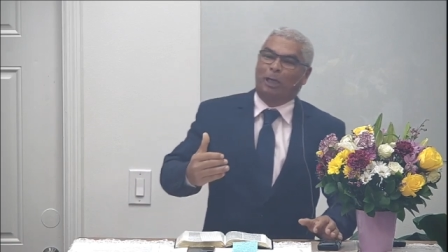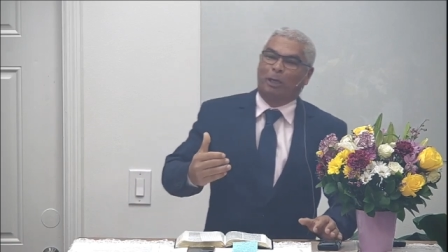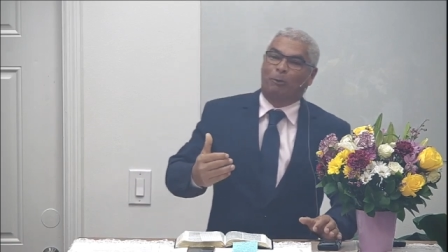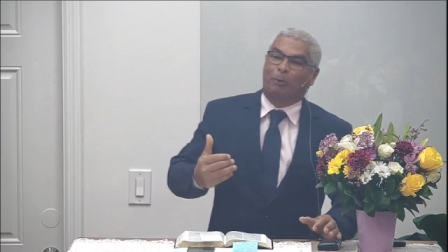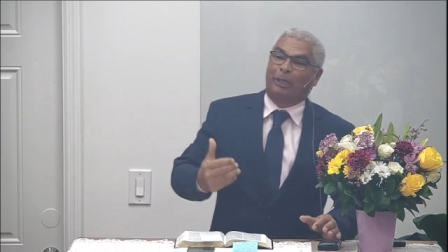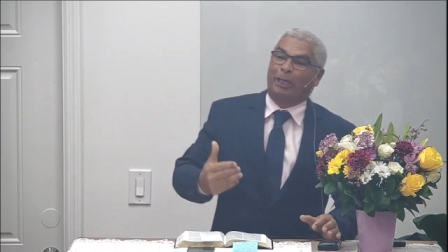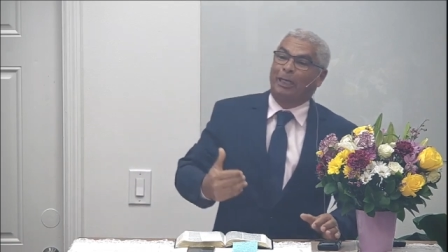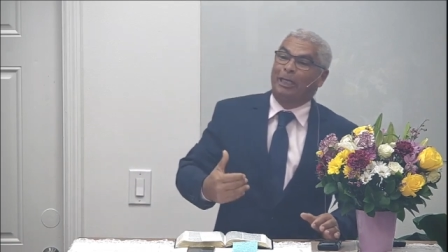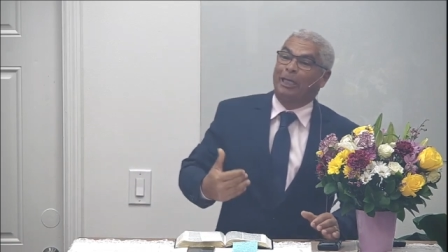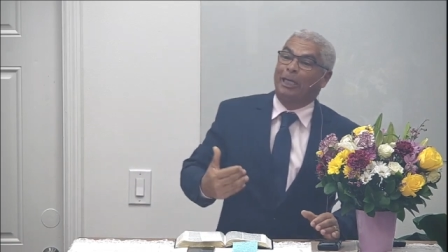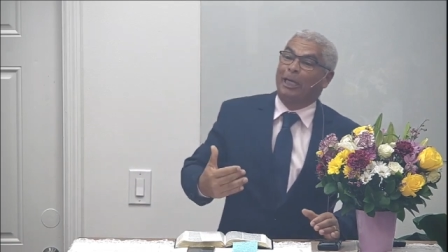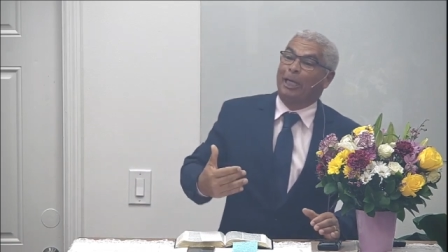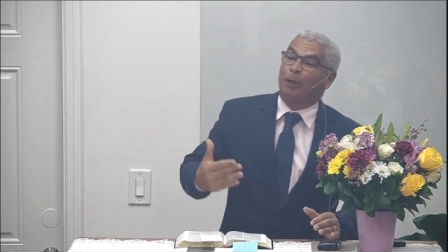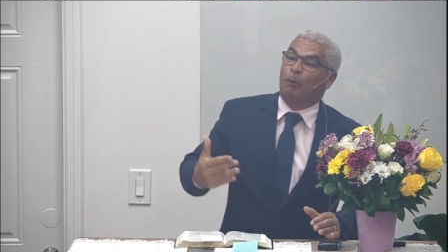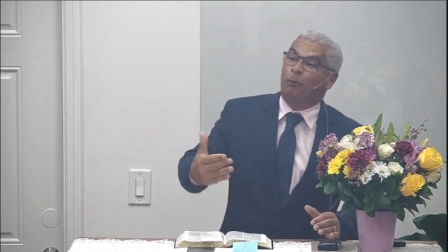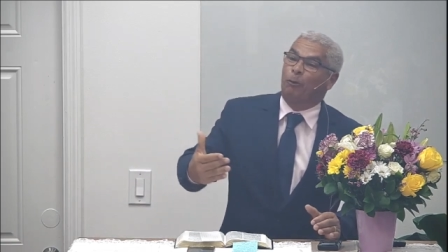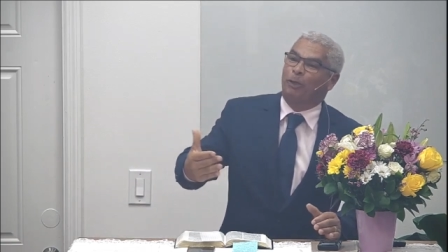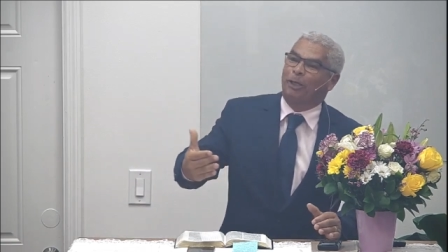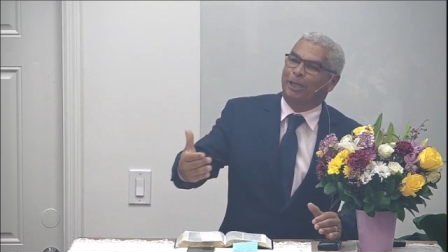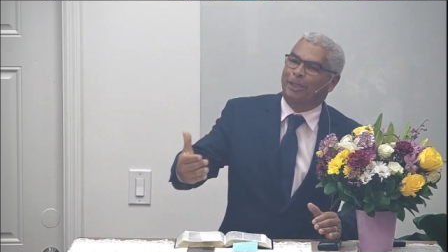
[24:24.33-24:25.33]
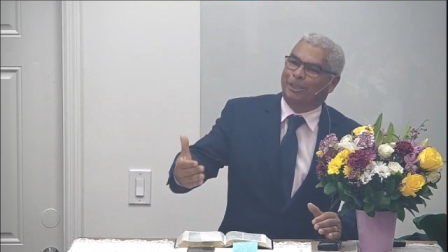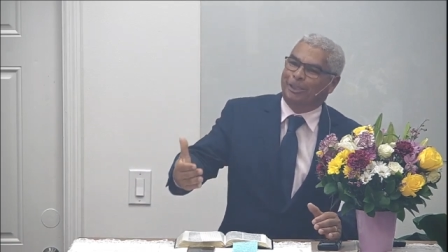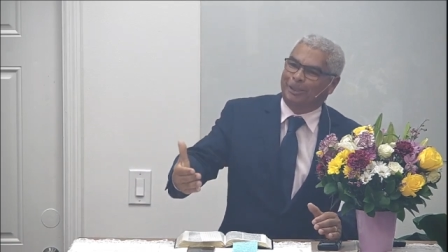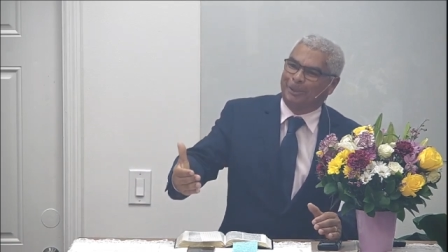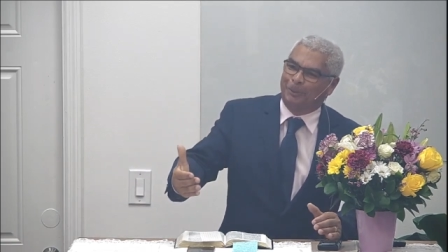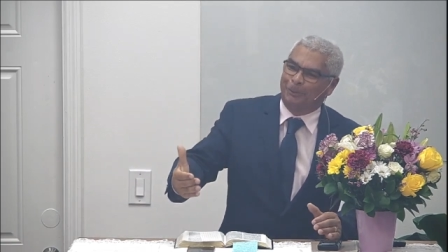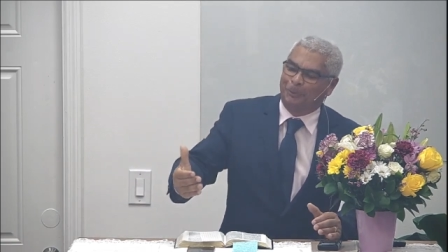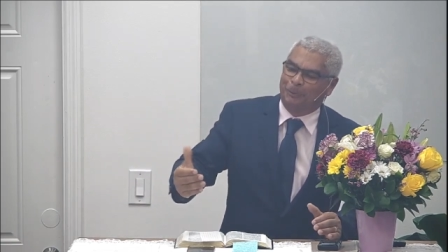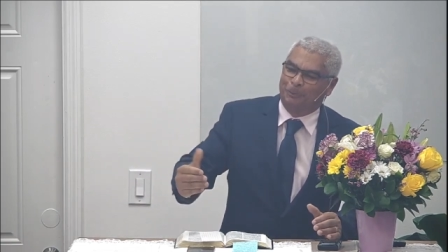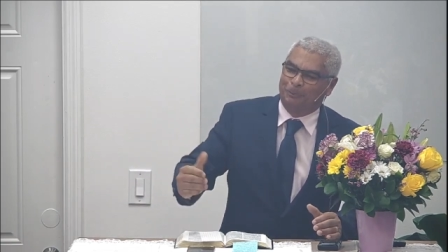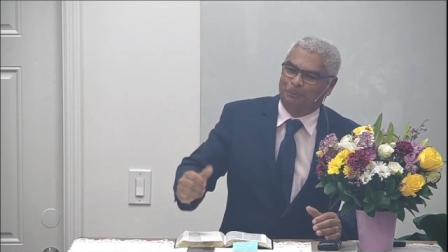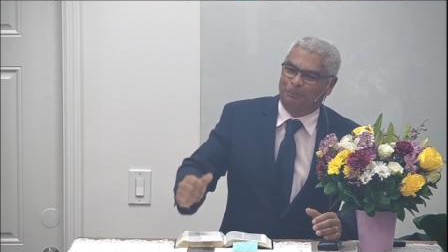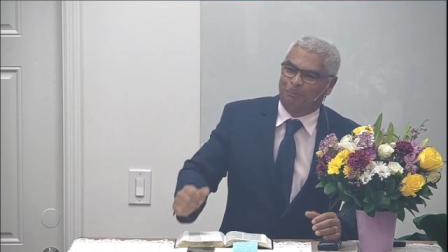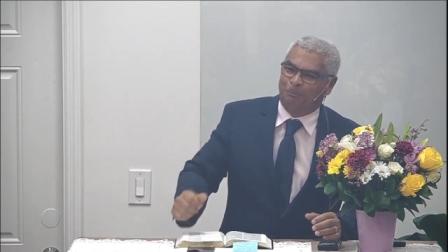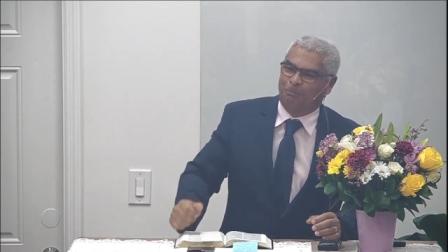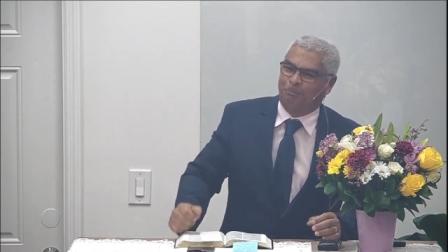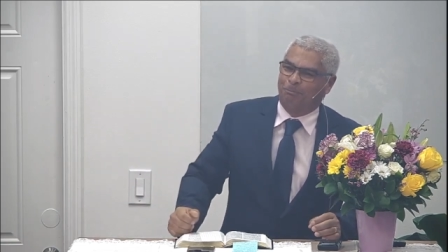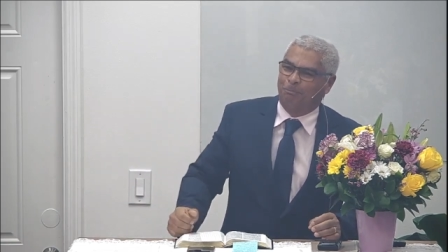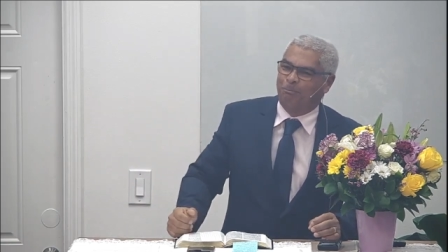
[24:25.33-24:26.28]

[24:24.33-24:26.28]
He comes back because now he had